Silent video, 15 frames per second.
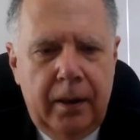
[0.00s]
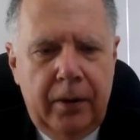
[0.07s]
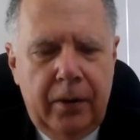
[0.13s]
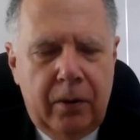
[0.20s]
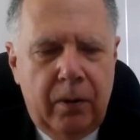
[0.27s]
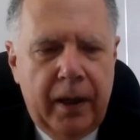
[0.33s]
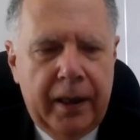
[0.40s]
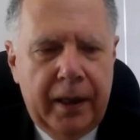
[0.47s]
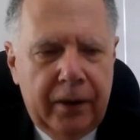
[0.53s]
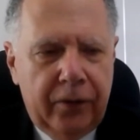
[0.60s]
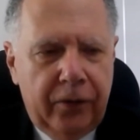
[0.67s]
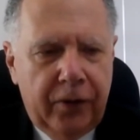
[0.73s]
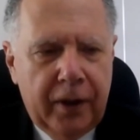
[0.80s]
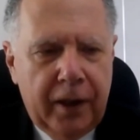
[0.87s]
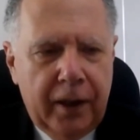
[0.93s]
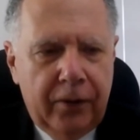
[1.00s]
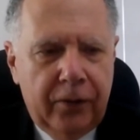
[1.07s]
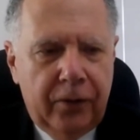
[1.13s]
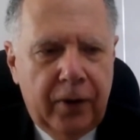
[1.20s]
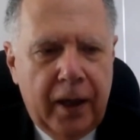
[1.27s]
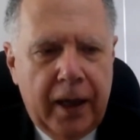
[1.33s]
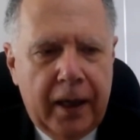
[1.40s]
the Ukrainian
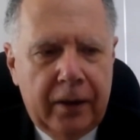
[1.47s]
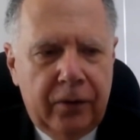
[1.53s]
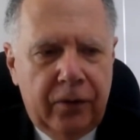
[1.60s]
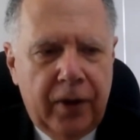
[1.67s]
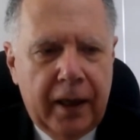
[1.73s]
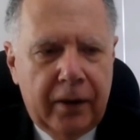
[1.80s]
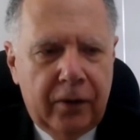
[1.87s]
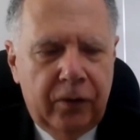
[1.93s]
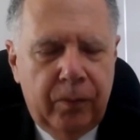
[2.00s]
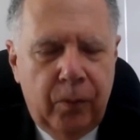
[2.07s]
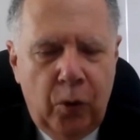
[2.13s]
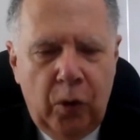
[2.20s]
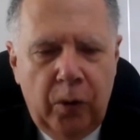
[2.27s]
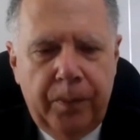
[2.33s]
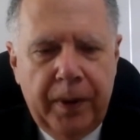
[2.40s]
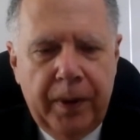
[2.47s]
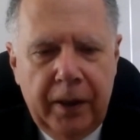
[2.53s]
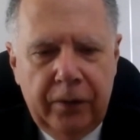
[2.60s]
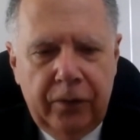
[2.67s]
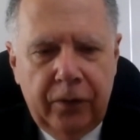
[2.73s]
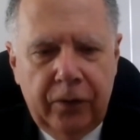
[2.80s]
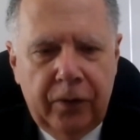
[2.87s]
cities and take small
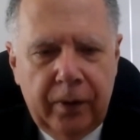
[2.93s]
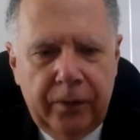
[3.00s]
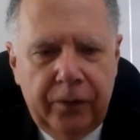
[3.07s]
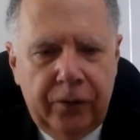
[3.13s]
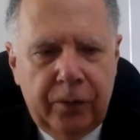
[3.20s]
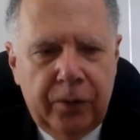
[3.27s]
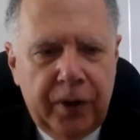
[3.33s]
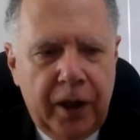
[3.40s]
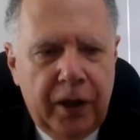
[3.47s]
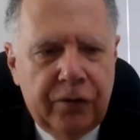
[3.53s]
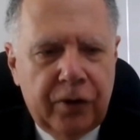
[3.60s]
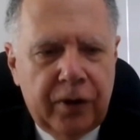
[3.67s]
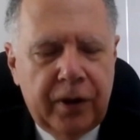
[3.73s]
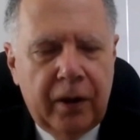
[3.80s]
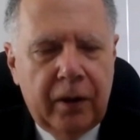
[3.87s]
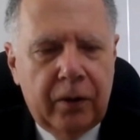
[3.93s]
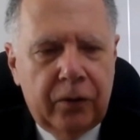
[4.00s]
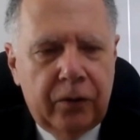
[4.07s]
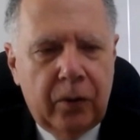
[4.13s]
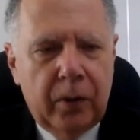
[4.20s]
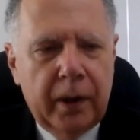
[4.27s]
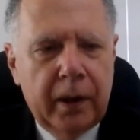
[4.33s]
pieces of strategic
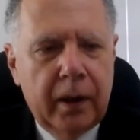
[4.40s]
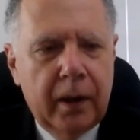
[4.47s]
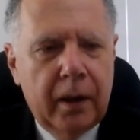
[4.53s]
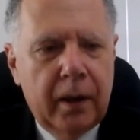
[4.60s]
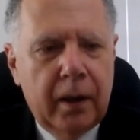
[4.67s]
territory.